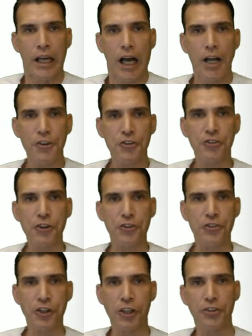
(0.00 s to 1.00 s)
I just
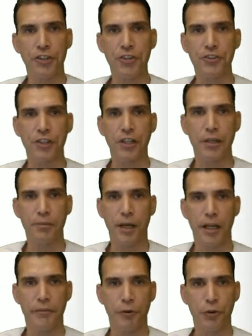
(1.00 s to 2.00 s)
installed this in
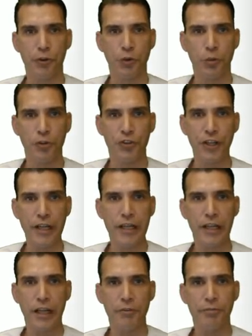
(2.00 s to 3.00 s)
my virtual machine
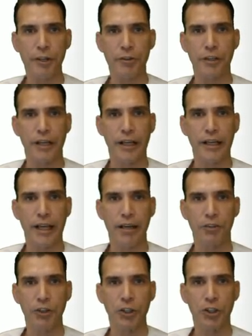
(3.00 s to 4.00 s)
and I figured I'd have
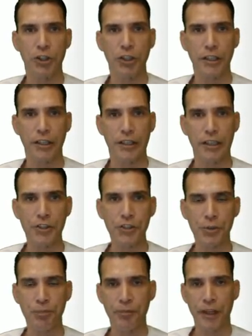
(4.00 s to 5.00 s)
a little look at this